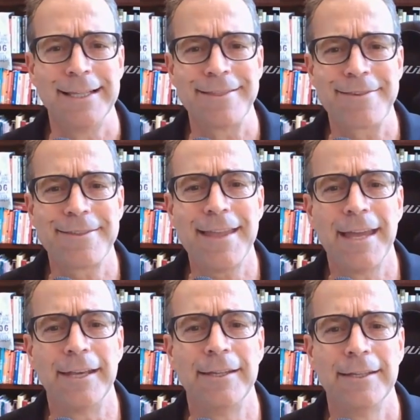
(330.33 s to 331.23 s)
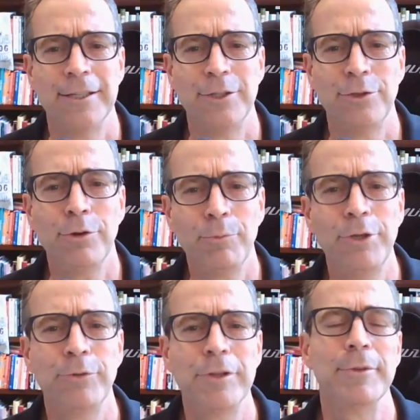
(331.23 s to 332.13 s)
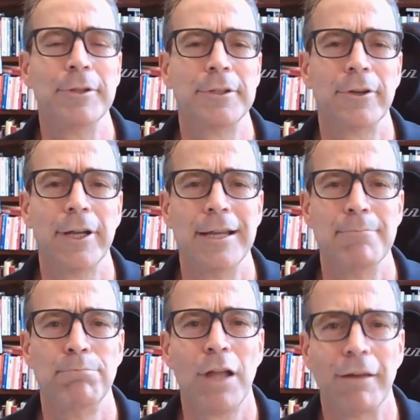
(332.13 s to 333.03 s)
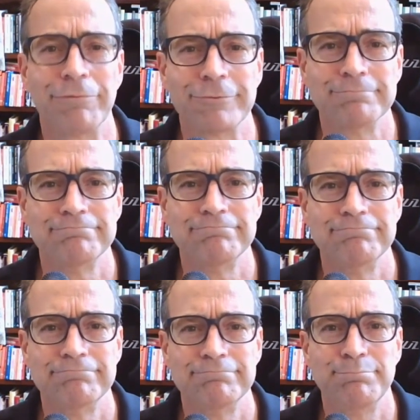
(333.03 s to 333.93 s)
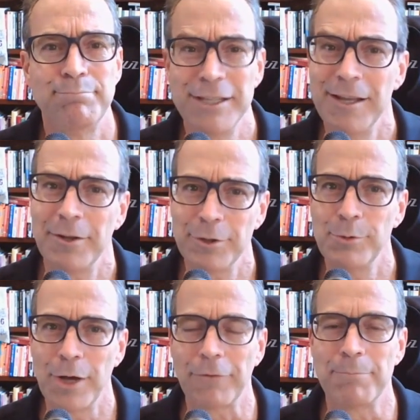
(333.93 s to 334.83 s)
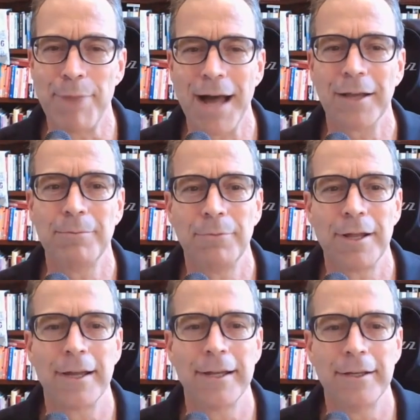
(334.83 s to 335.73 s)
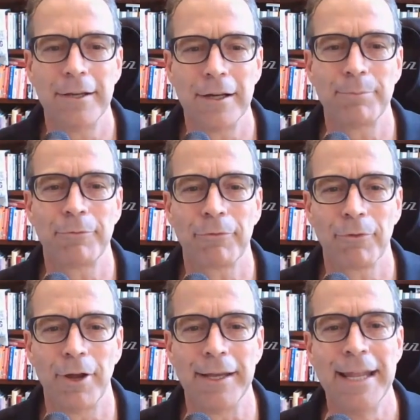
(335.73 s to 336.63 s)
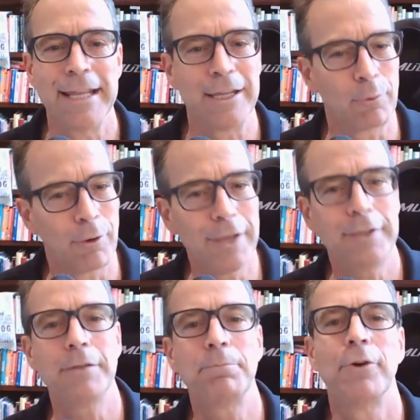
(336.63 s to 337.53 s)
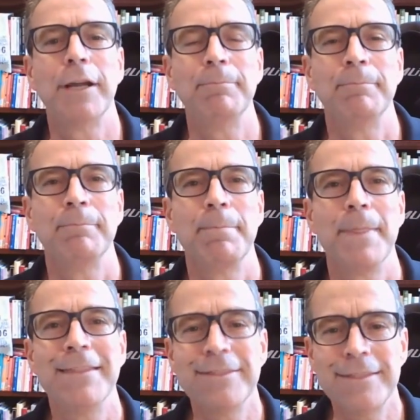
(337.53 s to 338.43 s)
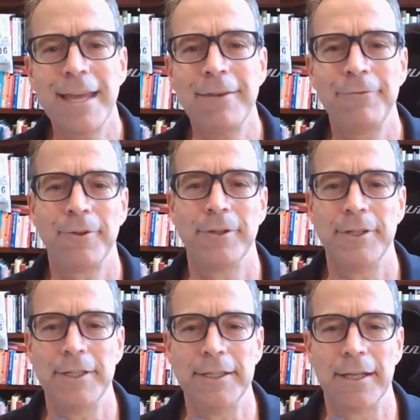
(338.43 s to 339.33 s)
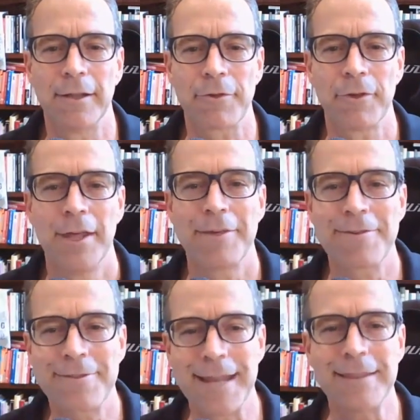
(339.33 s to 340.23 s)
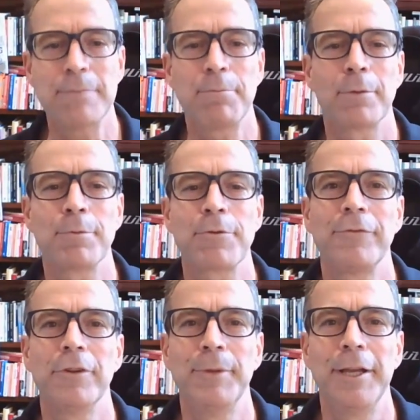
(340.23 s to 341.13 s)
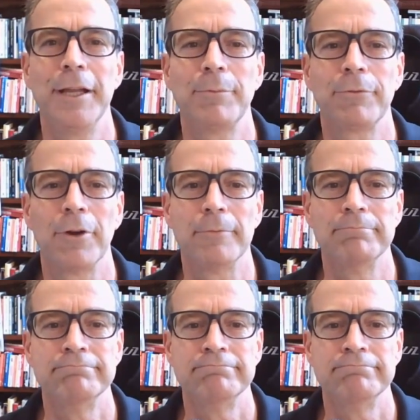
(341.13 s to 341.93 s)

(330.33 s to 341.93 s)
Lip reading: Instead, do what we do in the military: BLUF, BLUF, bottom line up front. Get right to the point and then fill in the details. State the purpose of your meeting up front